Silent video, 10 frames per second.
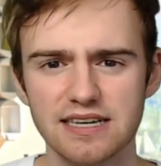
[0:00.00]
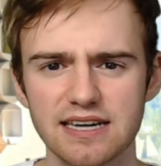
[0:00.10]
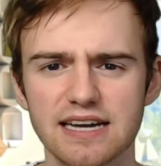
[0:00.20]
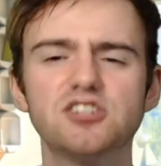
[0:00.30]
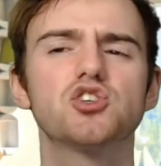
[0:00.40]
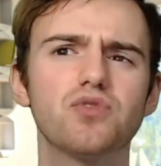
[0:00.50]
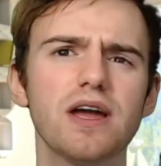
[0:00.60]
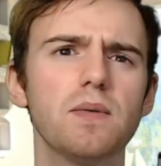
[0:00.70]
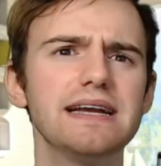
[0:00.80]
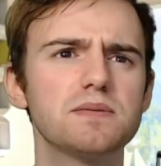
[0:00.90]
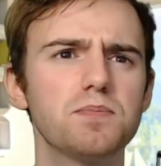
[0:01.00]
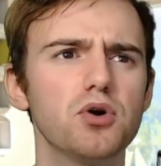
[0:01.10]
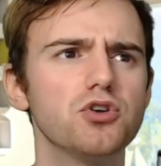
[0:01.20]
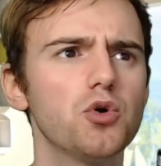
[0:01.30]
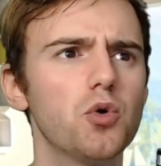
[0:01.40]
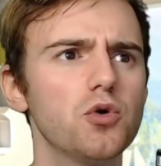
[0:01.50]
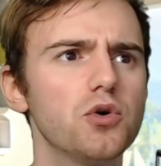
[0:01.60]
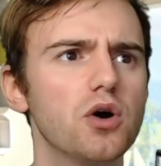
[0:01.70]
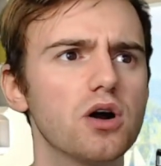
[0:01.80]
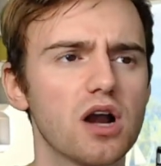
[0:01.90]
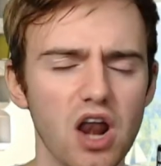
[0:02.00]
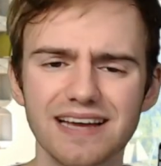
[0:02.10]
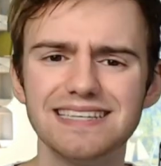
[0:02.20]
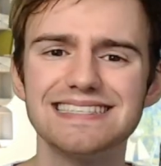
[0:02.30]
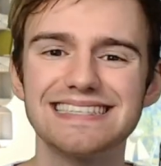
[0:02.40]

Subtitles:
It's a great way to put your clients